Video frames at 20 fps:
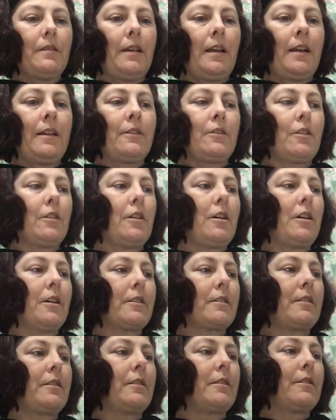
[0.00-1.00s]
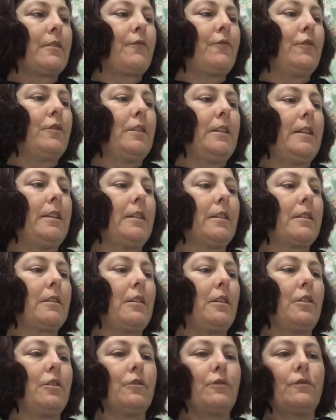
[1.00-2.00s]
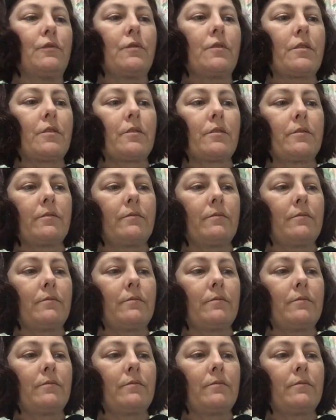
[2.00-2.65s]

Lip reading: And I like that it's fully enclosed.